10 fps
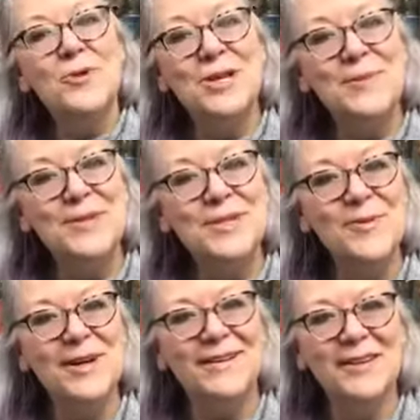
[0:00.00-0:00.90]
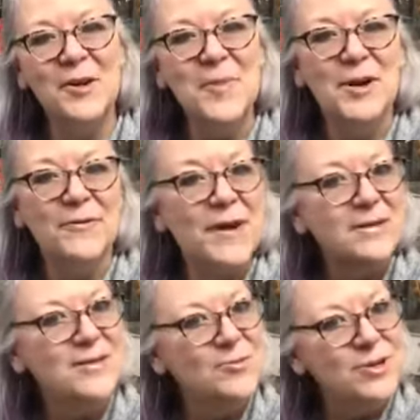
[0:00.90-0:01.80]
So, we're going to be doing a Little Metal
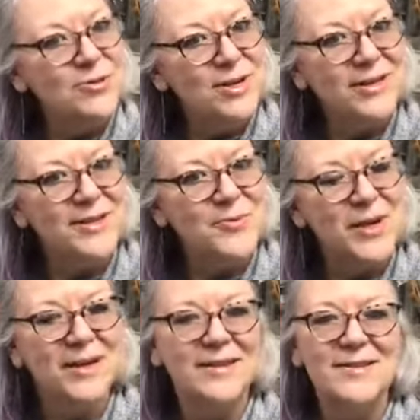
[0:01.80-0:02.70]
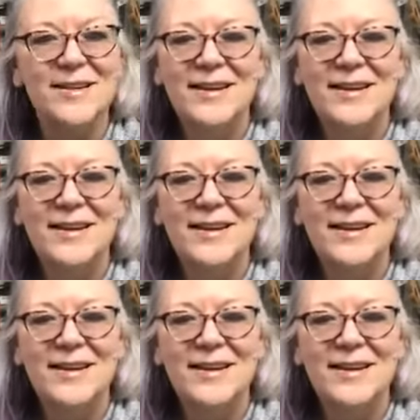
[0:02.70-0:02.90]
Foxes retreat this weekend.